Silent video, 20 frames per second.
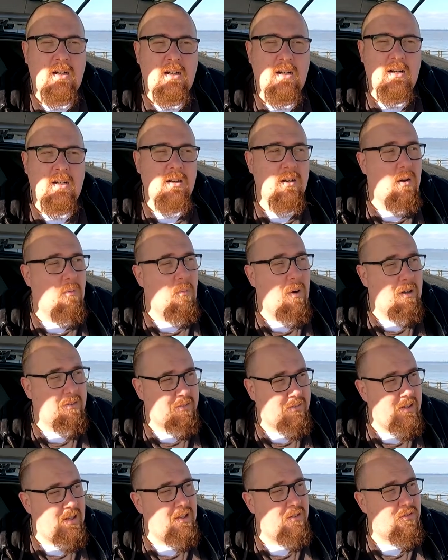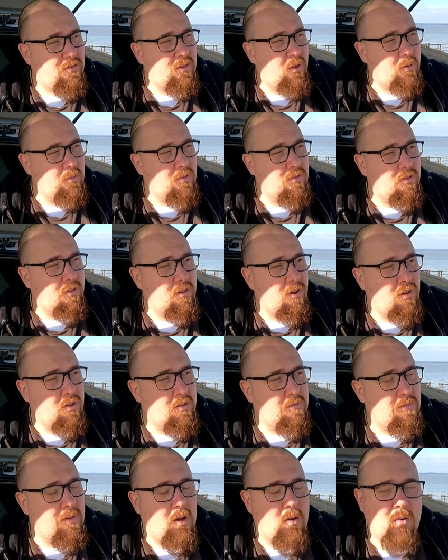And whilst it is sold as a
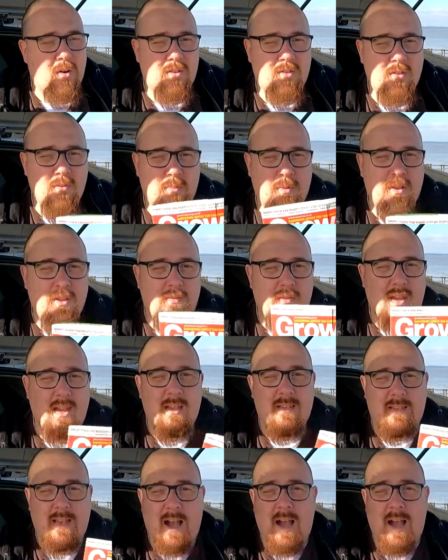cauliflower, I do believe it is